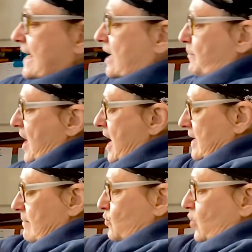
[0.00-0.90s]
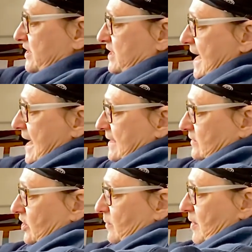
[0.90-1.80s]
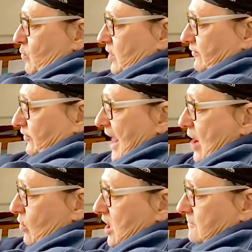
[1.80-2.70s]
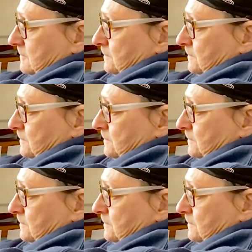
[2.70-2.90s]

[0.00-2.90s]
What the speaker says: up, I am going to add a little bit more flour.